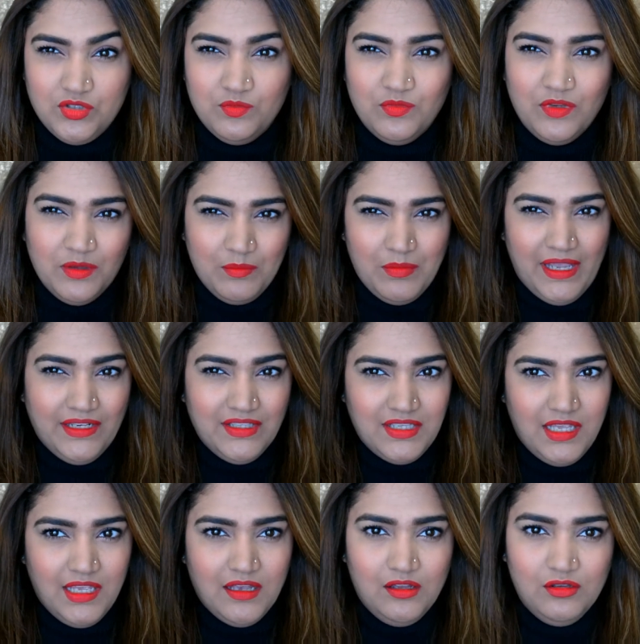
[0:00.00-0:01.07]
it might
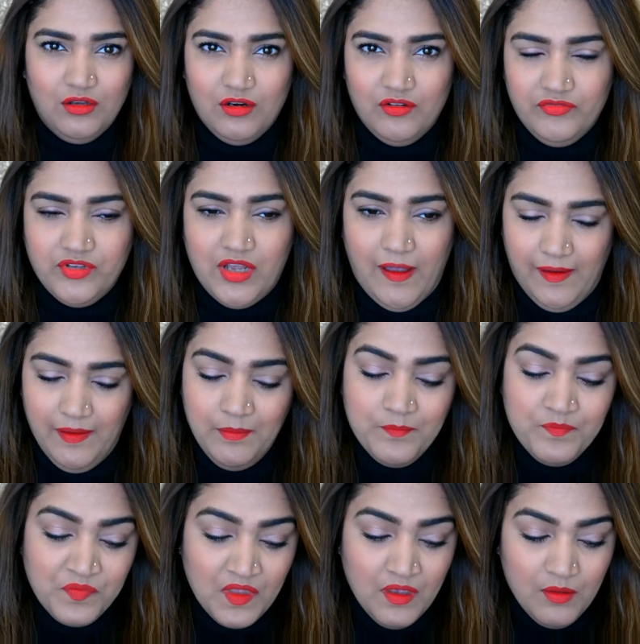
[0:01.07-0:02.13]
take a lot of time,
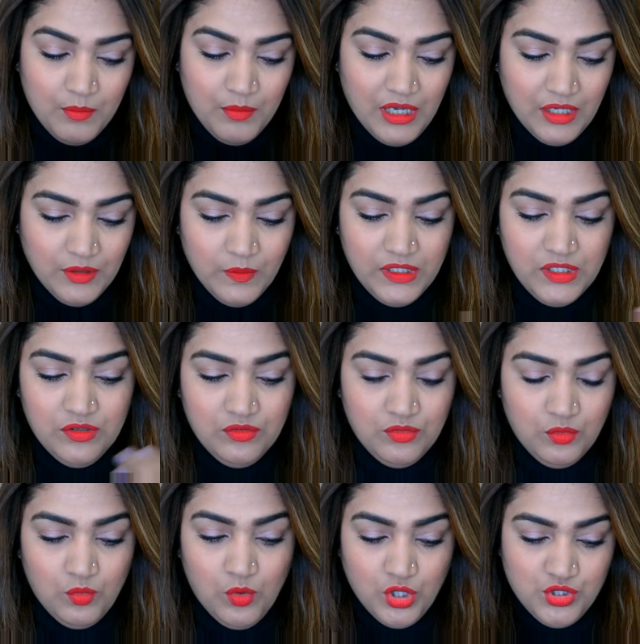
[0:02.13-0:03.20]
but when you
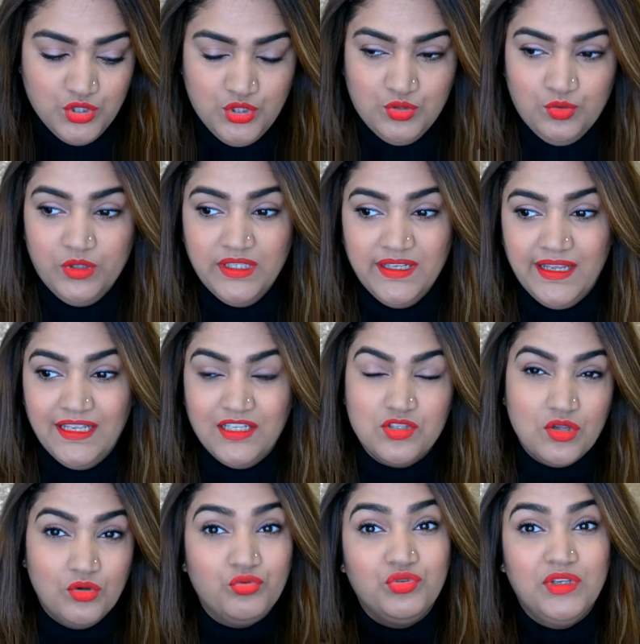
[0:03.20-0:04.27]
want to do it, it's
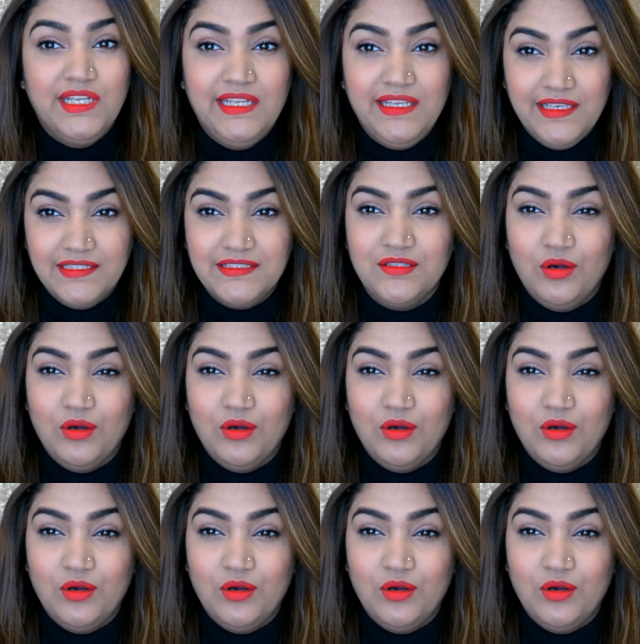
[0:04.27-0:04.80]
really easy.